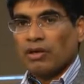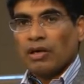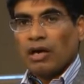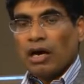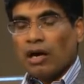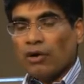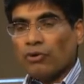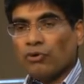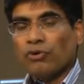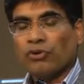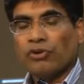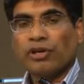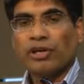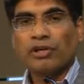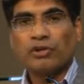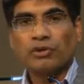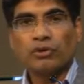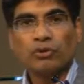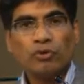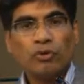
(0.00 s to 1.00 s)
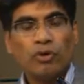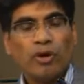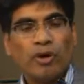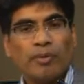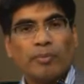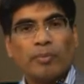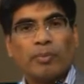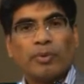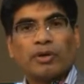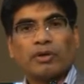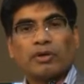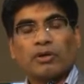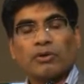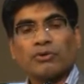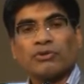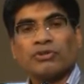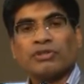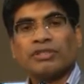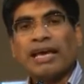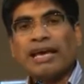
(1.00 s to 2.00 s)
How could they do?
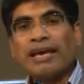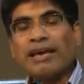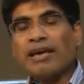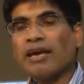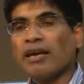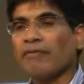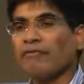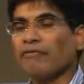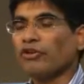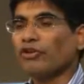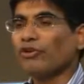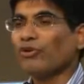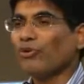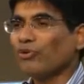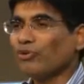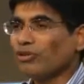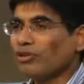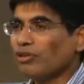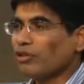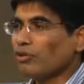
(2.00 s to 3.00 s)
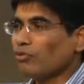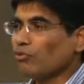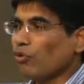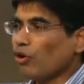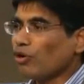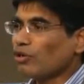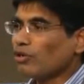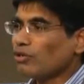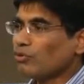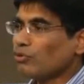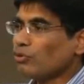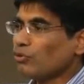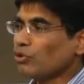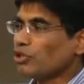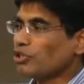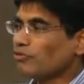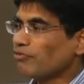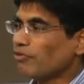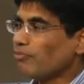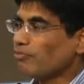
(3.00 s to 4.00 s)
Because they have known the one who
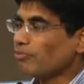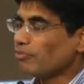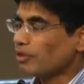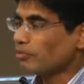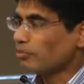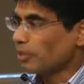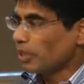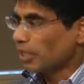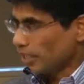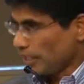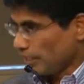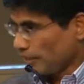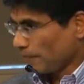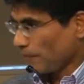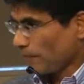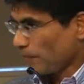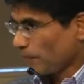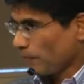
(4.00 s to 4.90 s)
is from the beginning,